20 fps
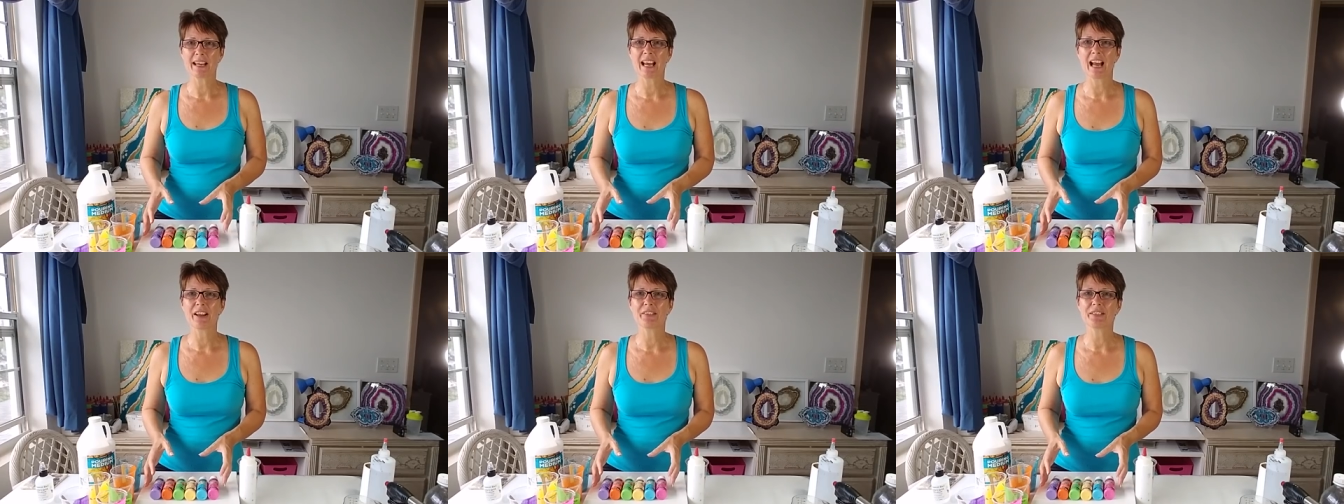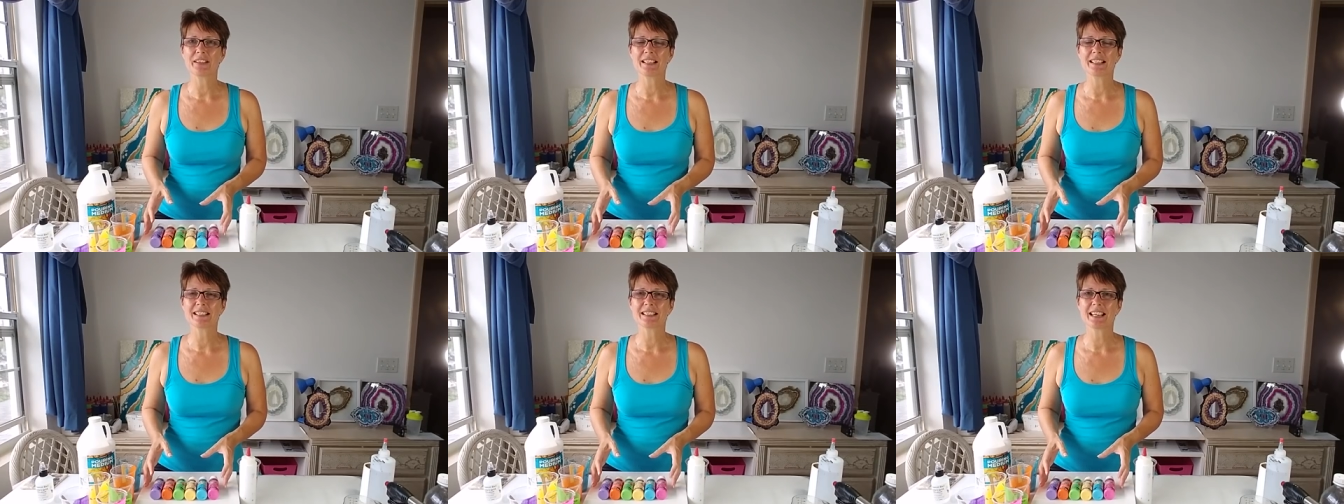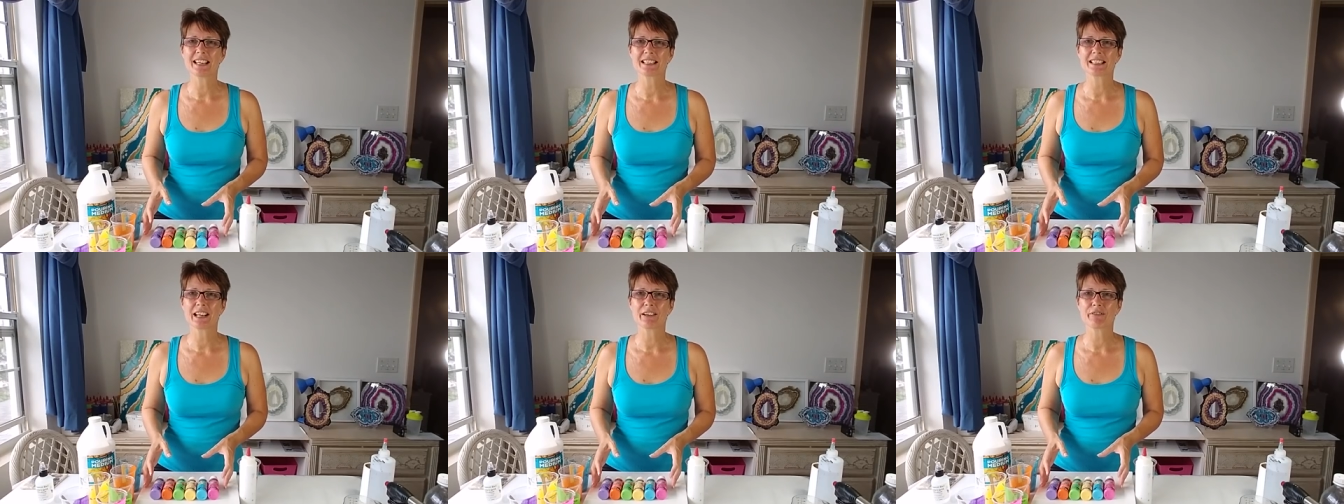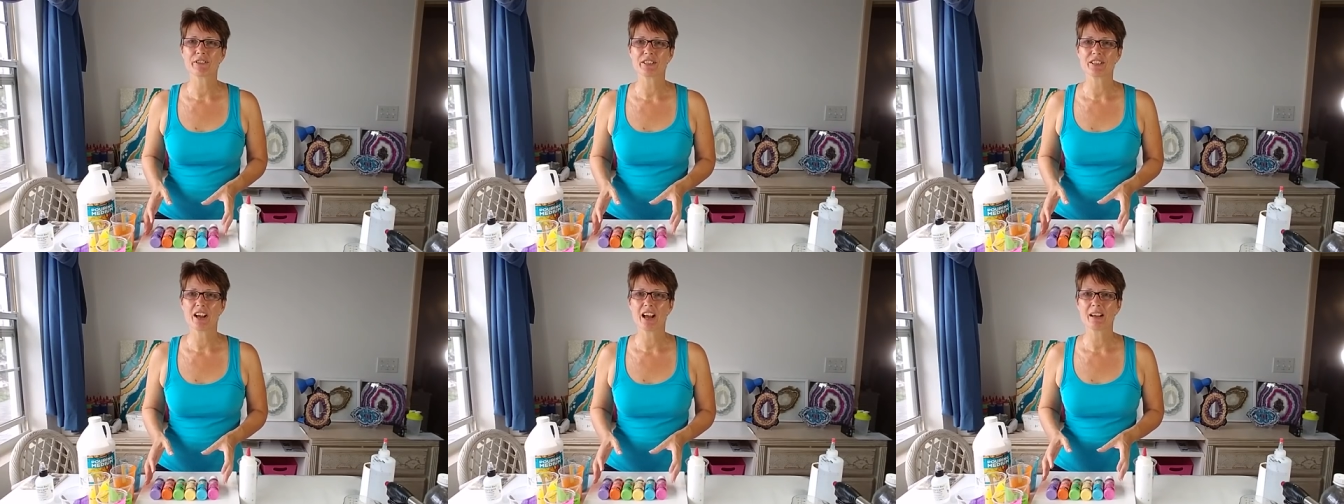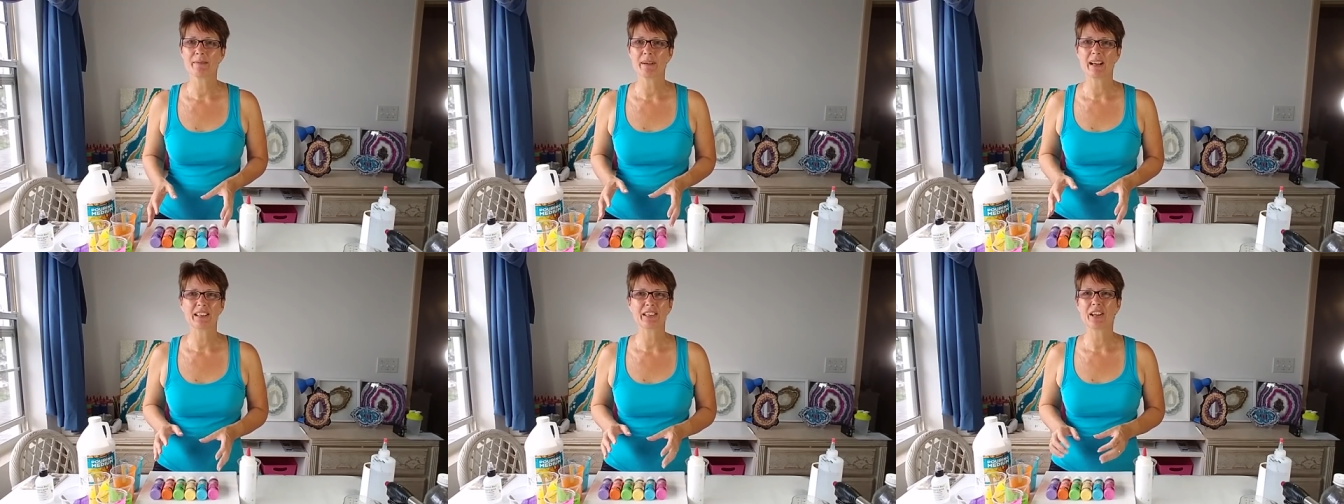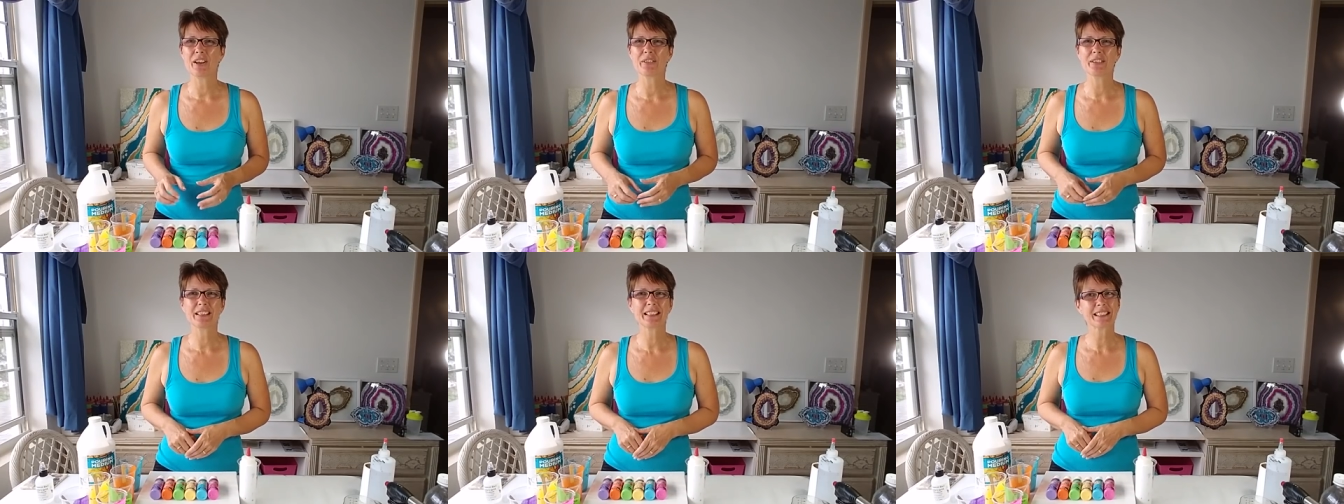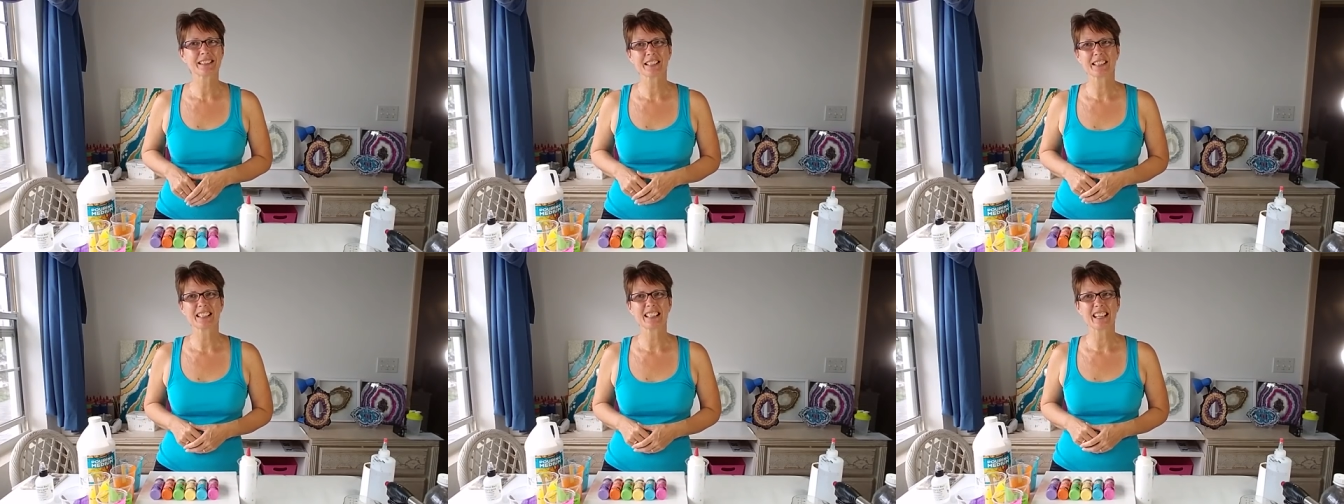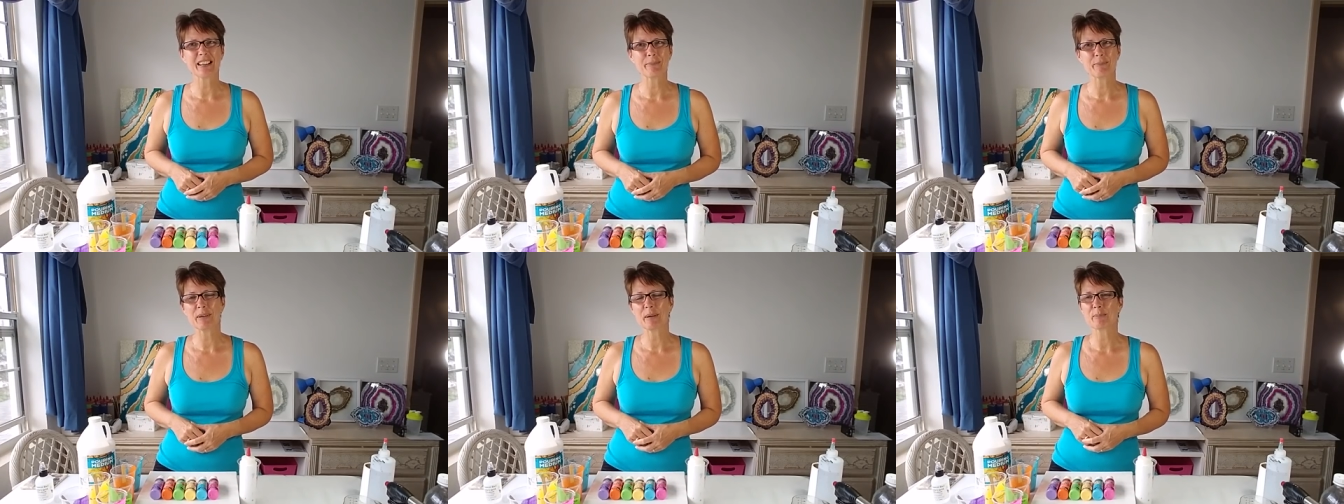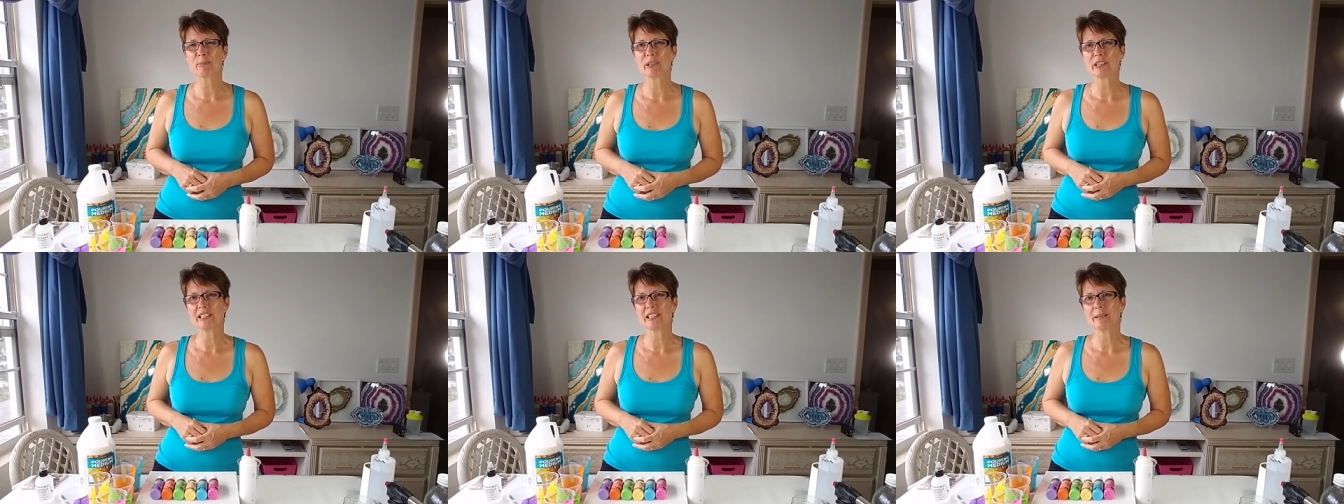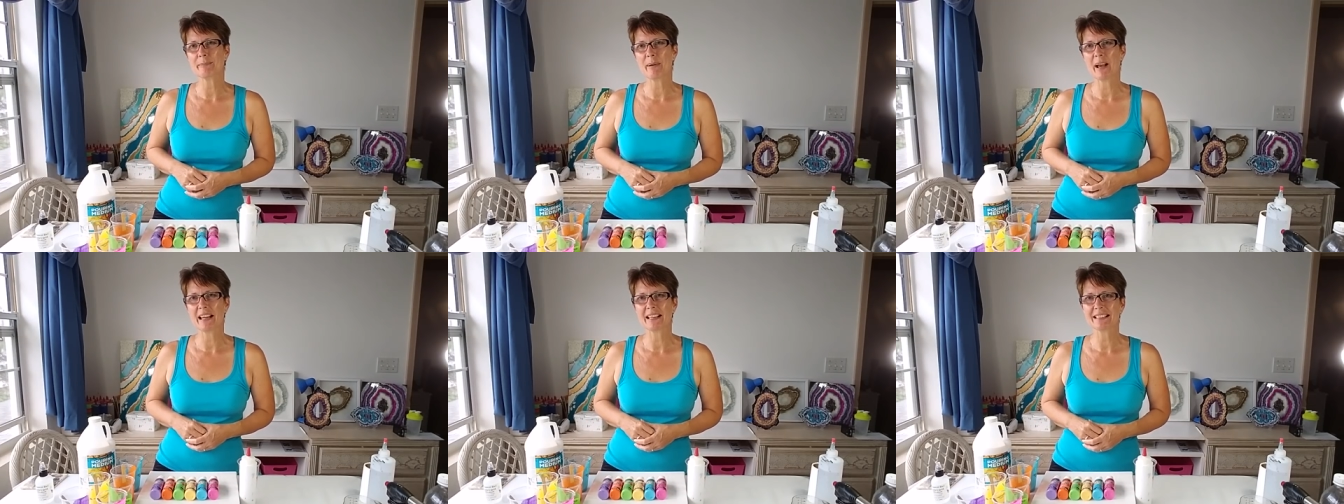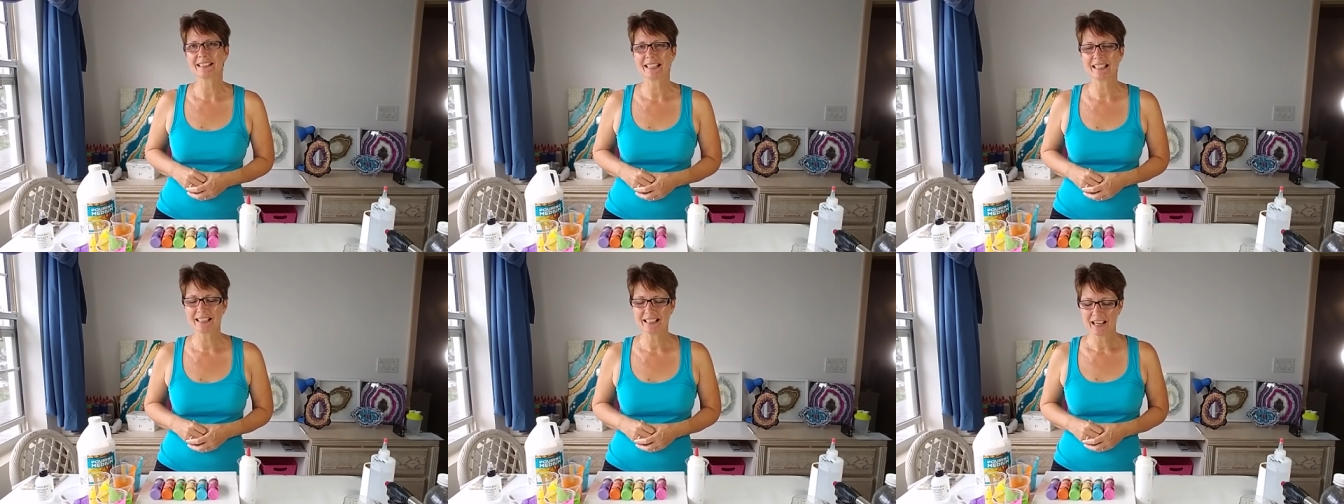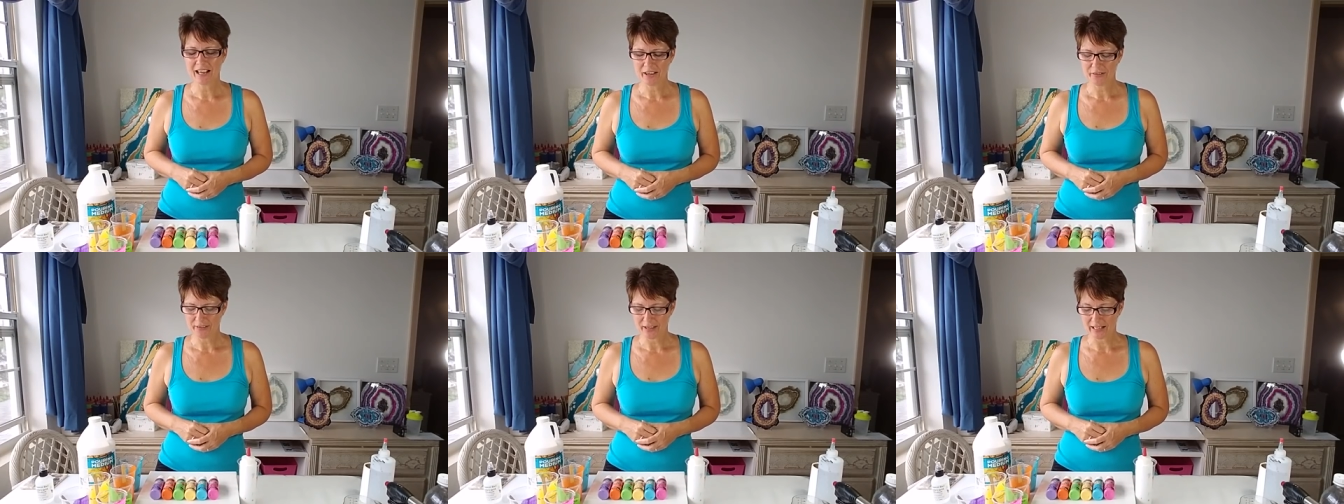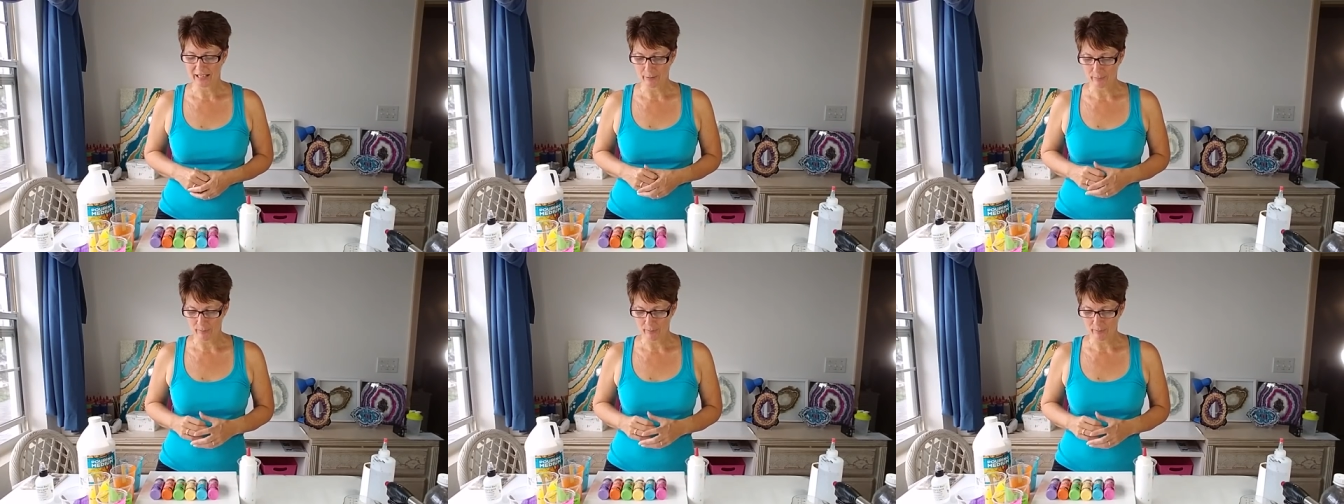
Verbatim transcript: out these six every time and know that it's going to give me a pretty painting, then I'm